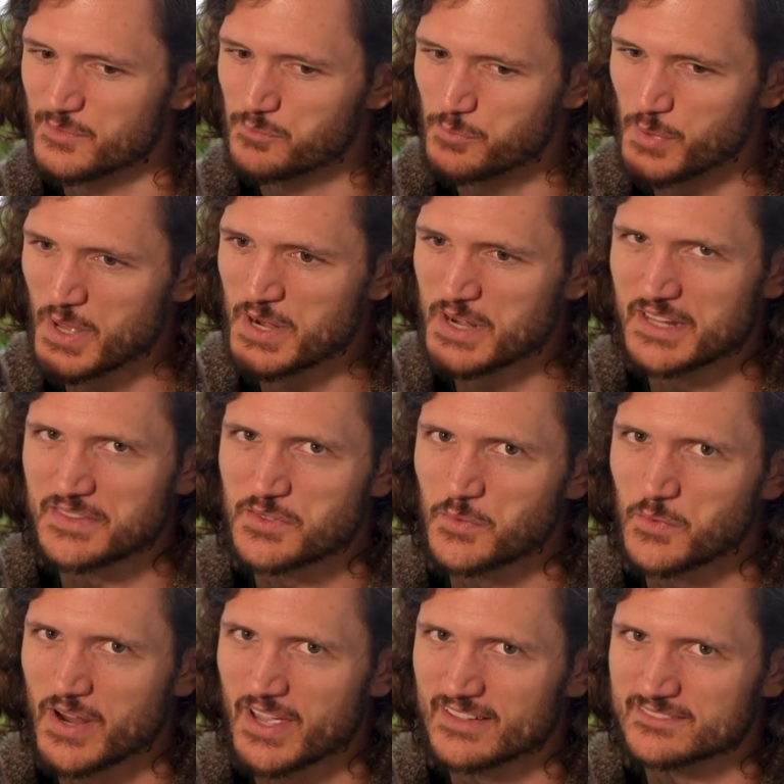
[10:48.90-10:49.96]
button at the
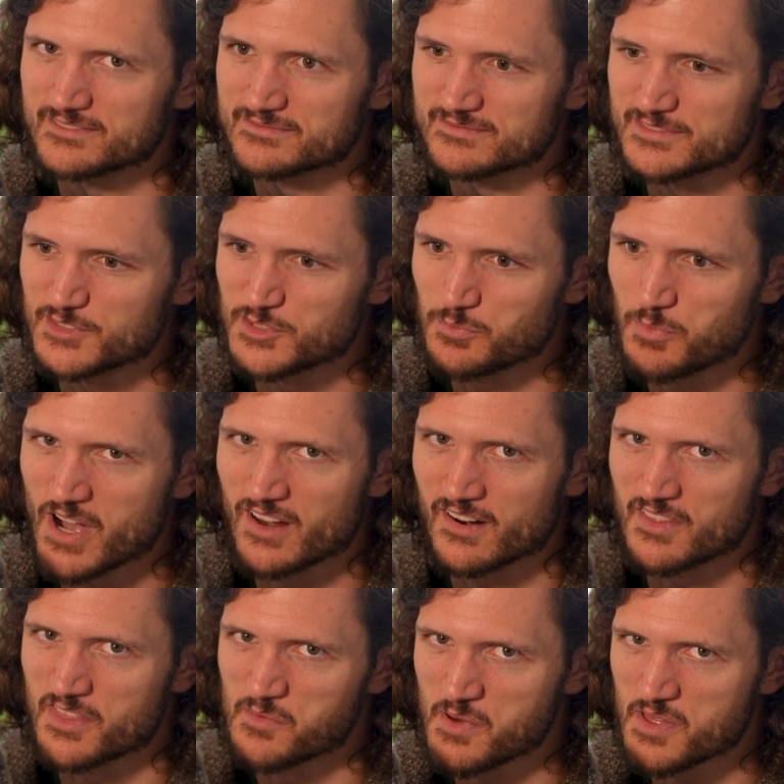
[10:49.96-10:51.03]
right spot
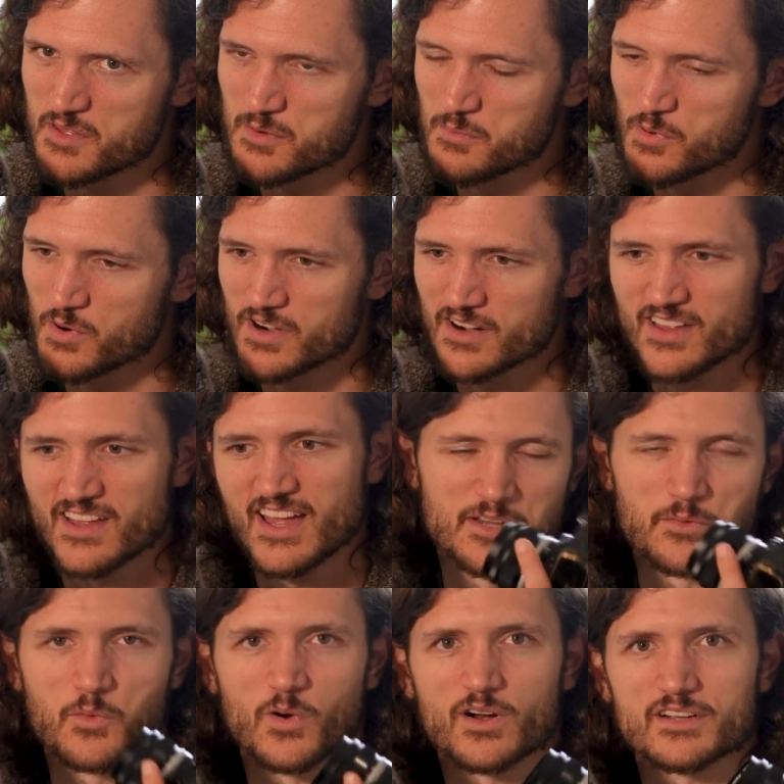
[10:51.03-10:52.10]
on the motherboard.
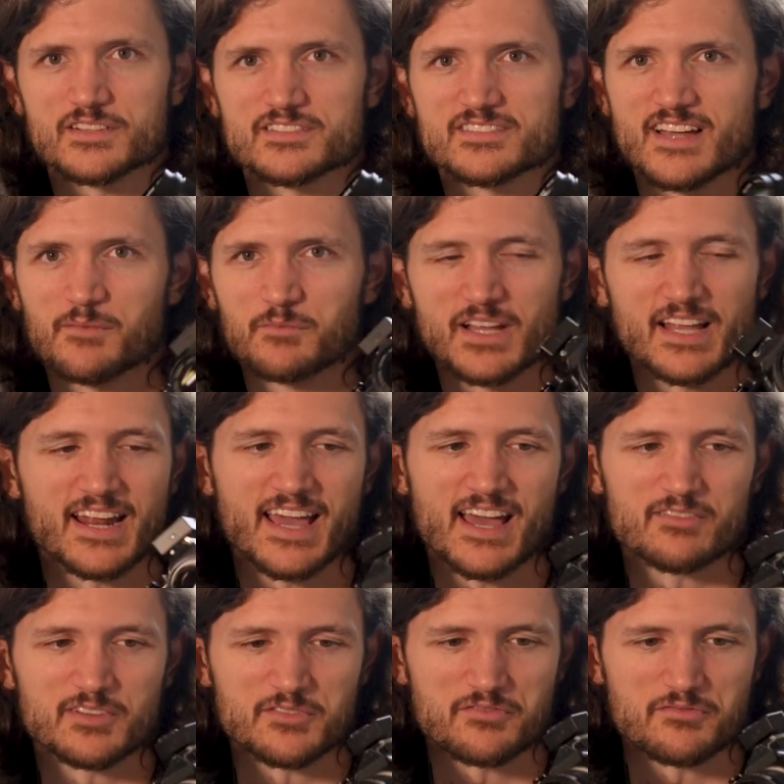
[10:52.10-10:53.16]
It works. I'm glad I
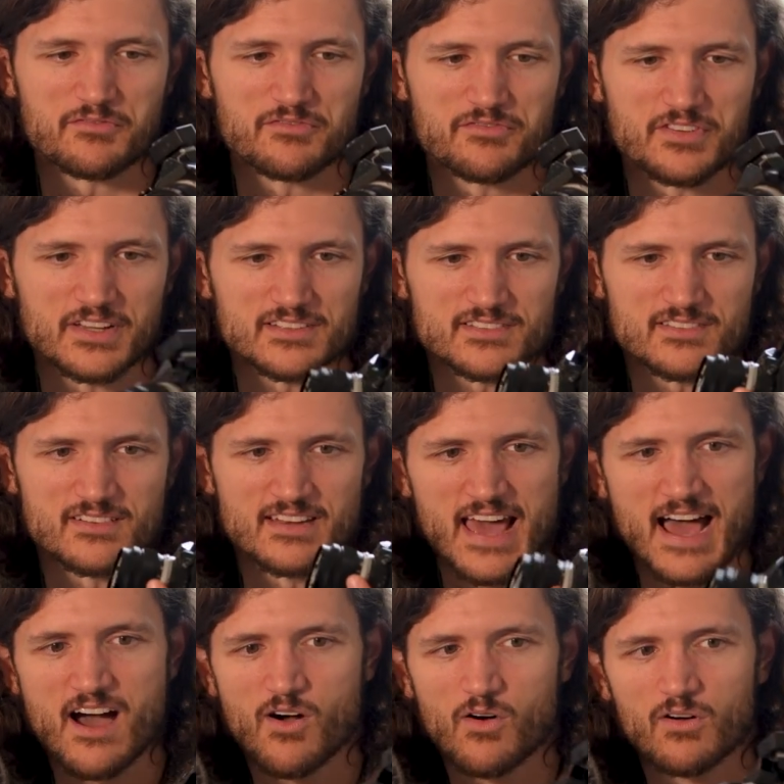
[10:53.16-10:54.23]
have it fixed
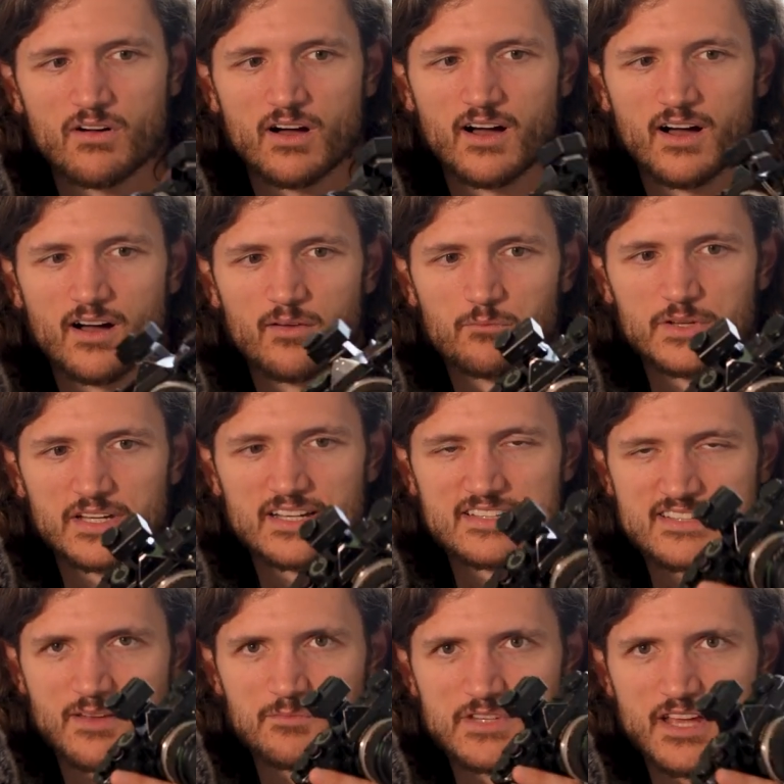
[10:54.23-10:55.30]
now
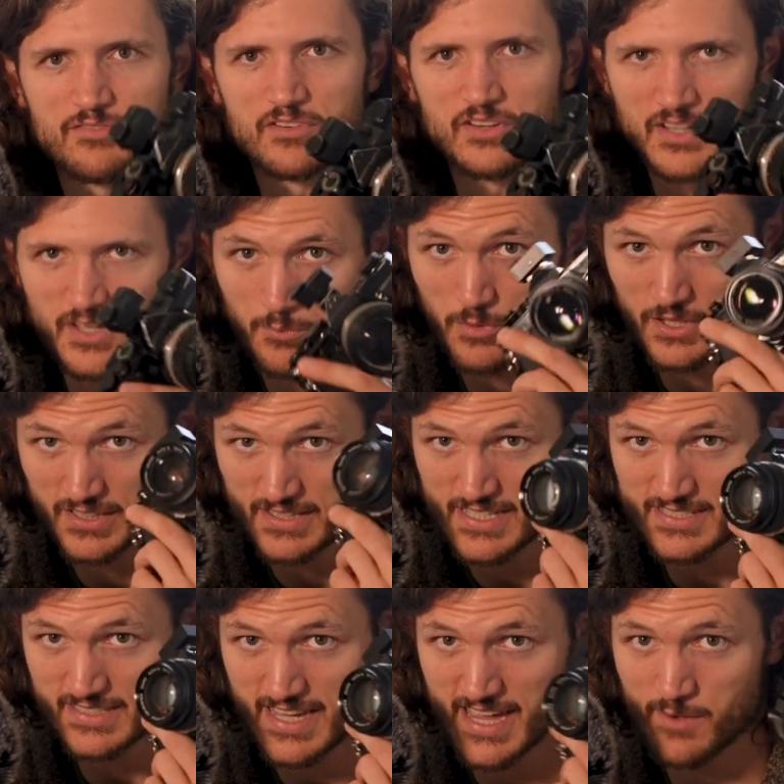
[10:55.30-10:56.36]
because I'm definitely going to bring
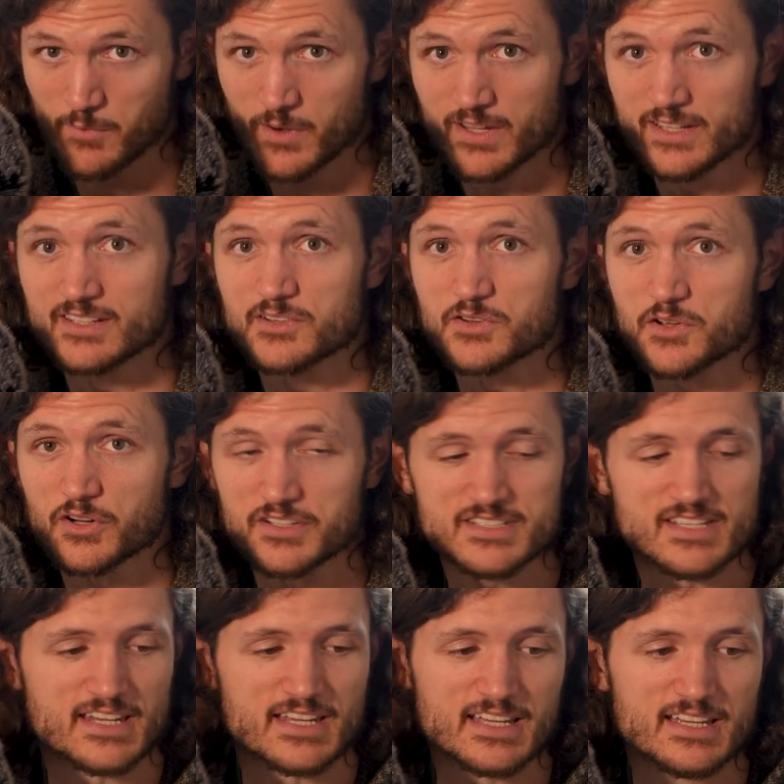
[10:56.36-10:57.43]
this camera into New York
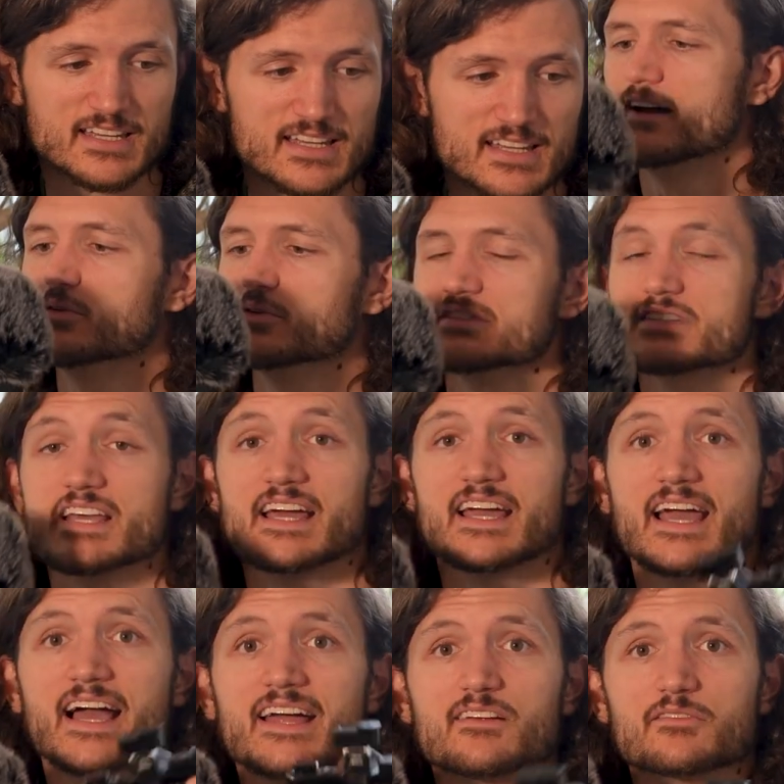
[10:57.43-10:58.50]
City. I will say I
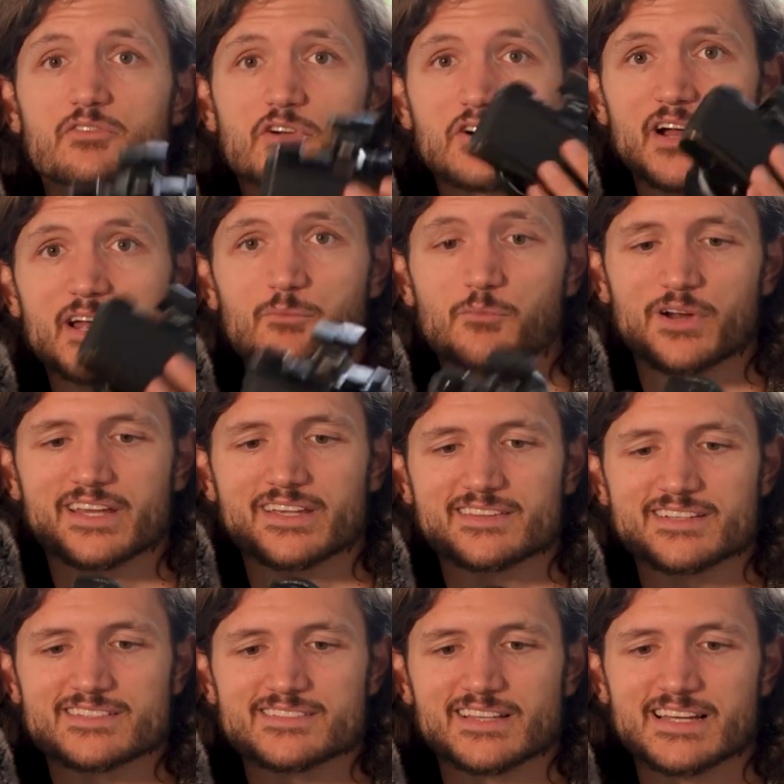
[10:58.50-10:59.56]
kind of regret bringing
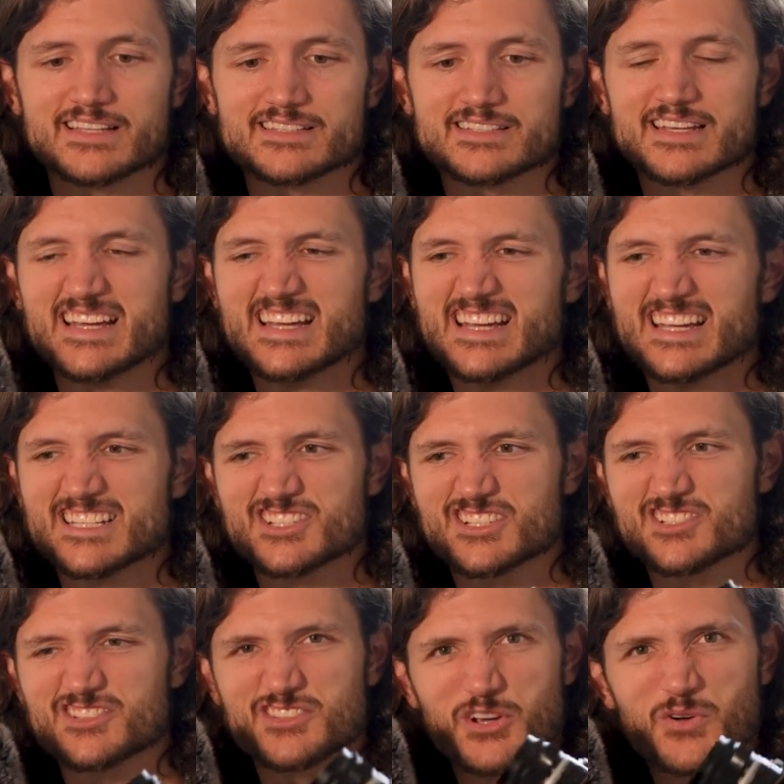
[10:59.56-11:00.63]
this lens. It's
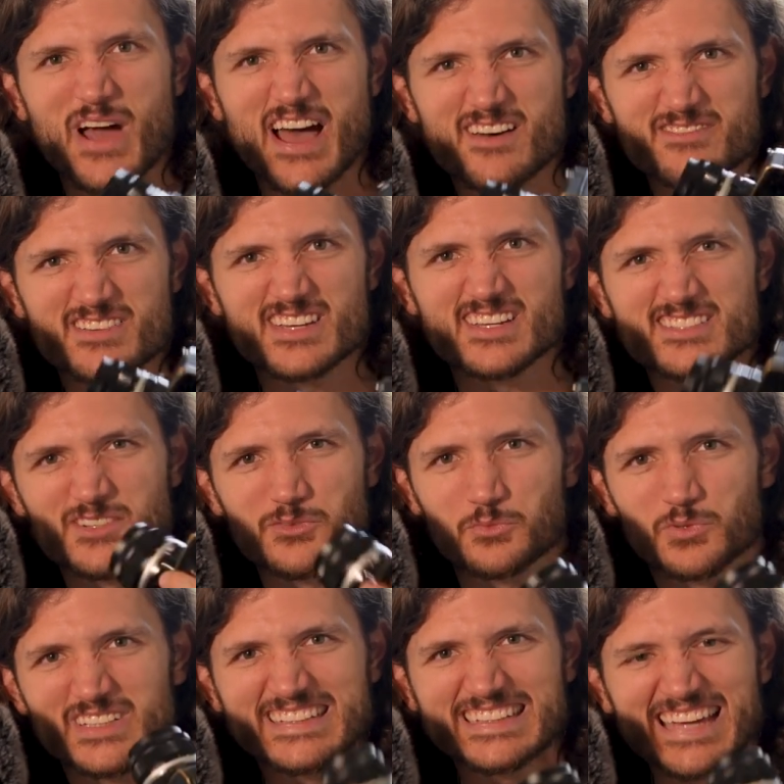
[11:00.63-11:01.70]
just too heavy. It's a
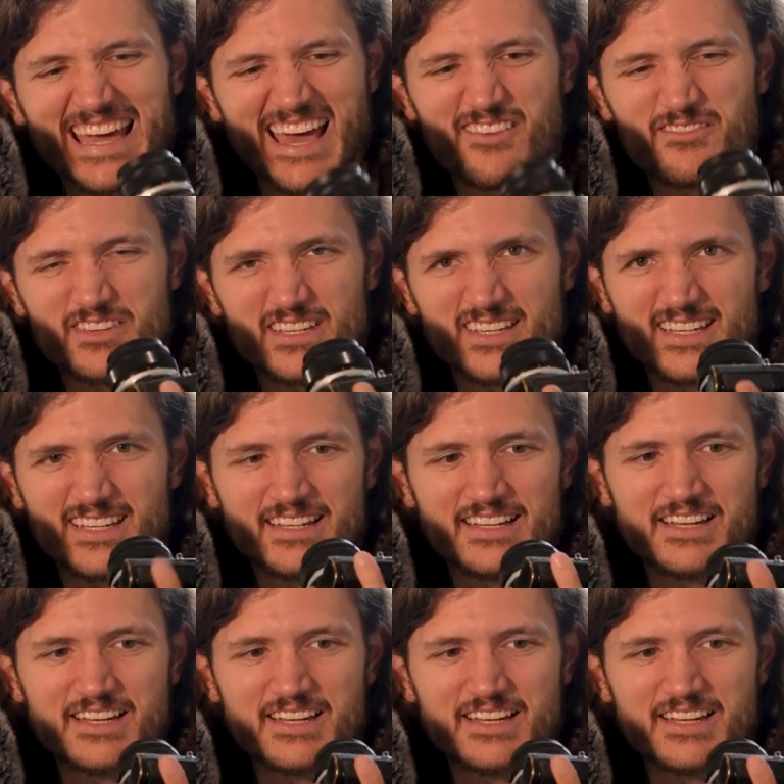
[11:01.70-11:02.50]
really heavy